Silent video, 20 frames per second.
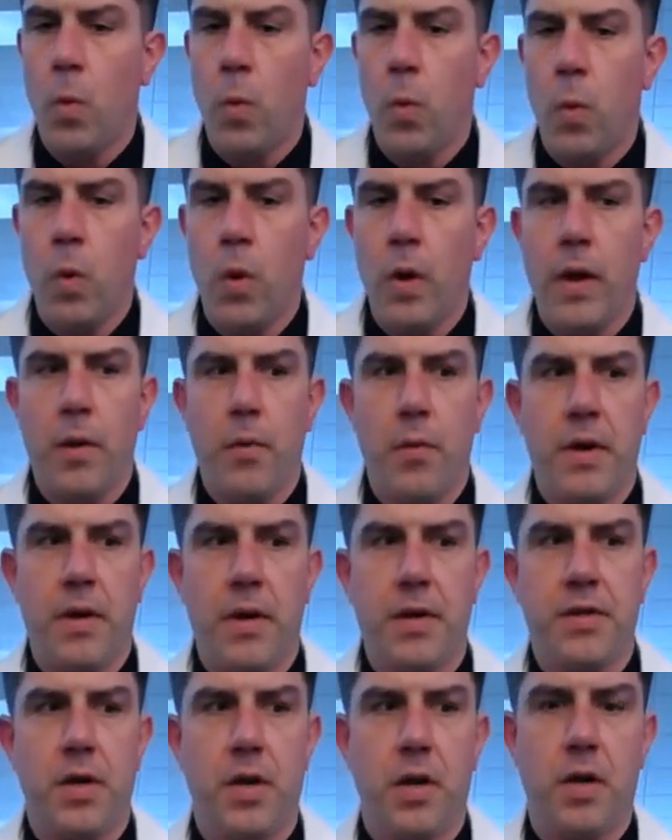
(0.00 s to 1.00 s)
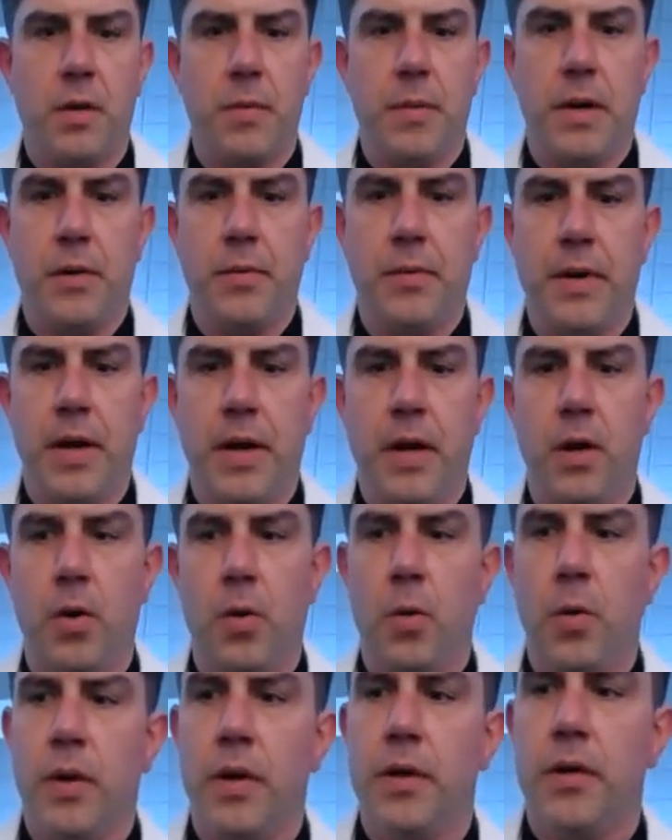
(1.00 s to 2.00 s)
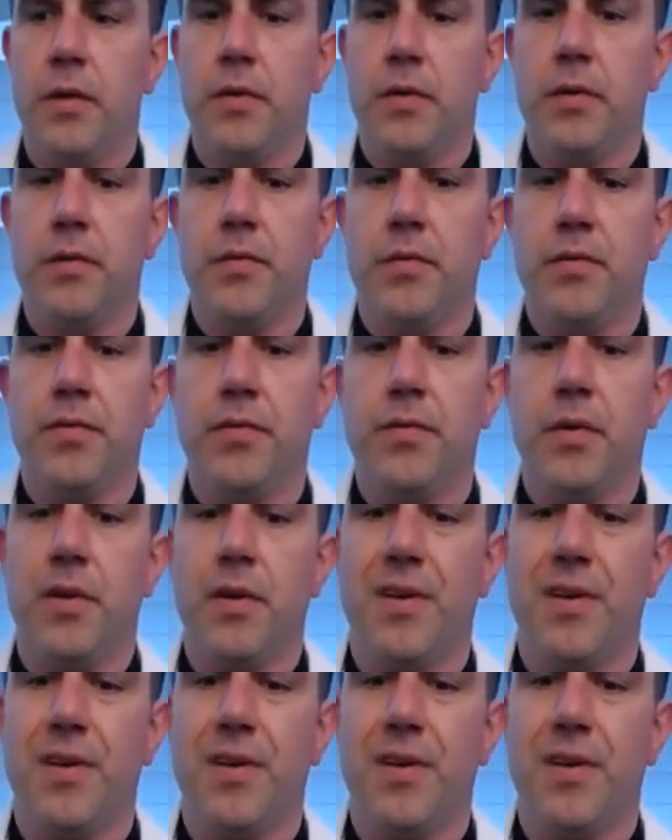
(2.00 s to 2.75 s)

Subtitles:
what I want to talk about now is